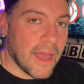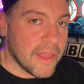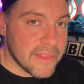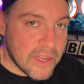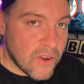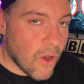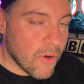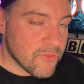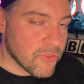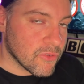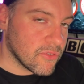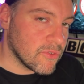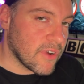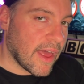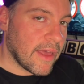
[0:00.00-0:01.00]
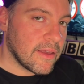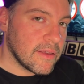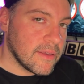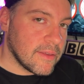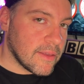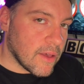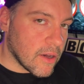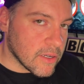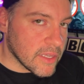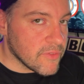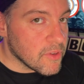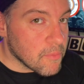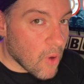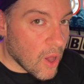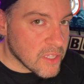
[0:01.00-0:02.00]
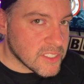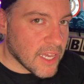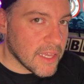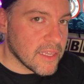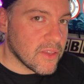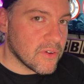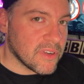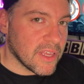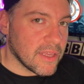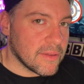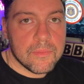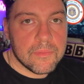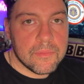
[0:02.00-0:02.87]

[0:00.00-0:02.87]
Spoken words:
And then after all that, I'll give you my take on it.